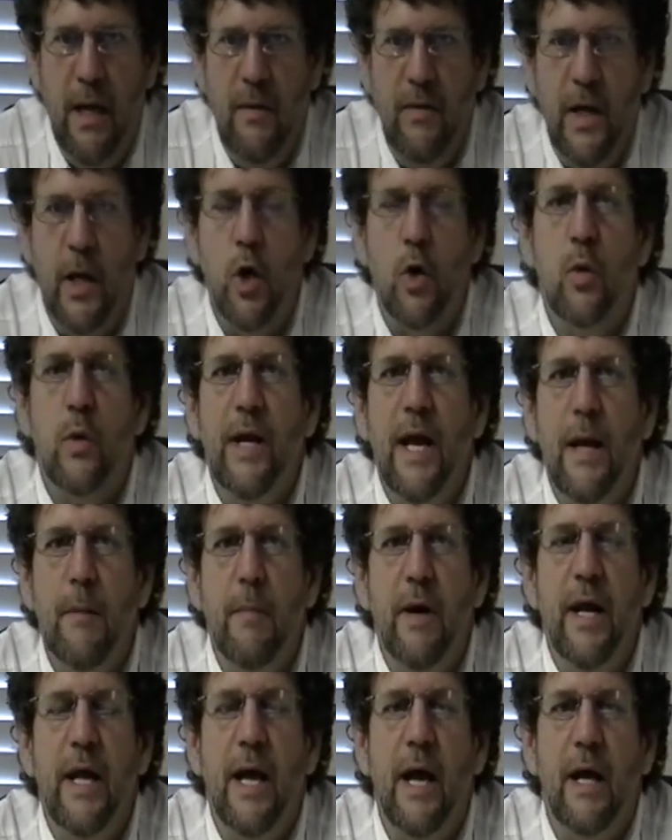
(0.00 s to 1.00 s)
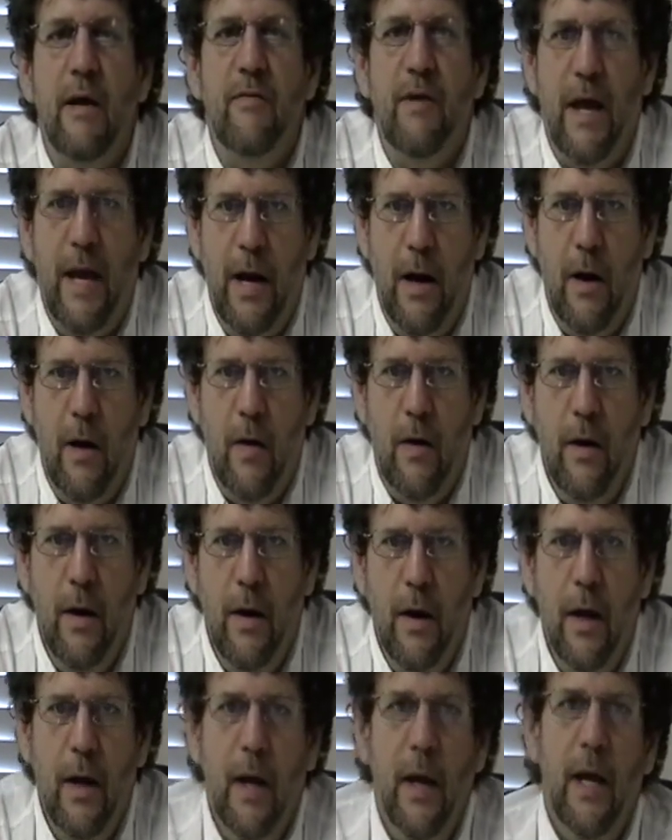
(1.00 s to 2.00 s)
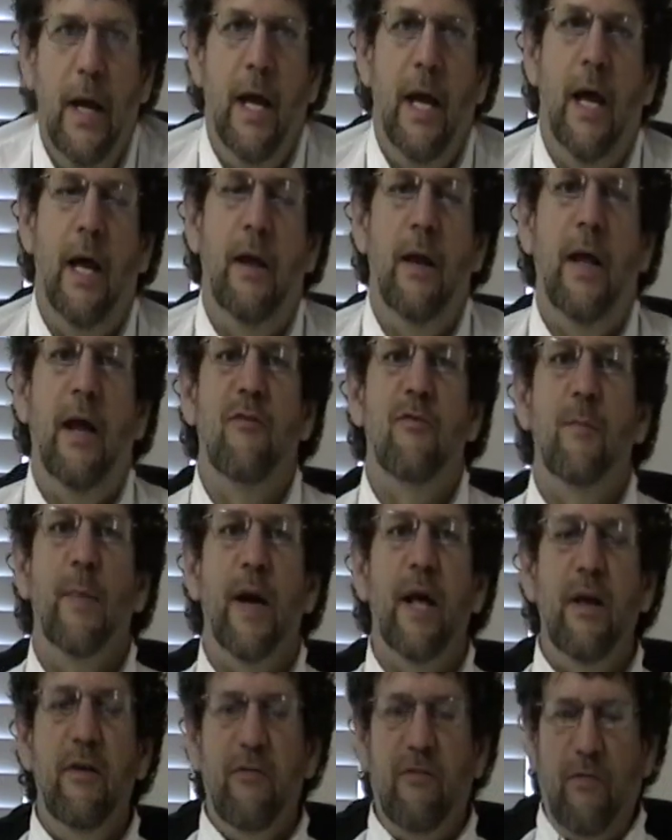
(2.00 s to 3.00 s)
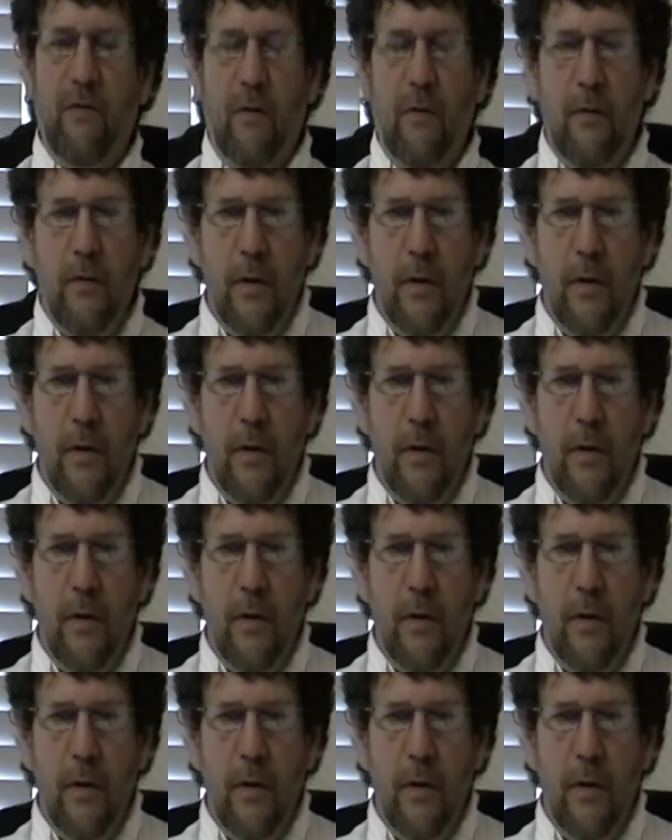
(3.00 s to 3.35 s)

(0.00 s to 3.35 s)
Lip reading: They create money out of air. And everybody's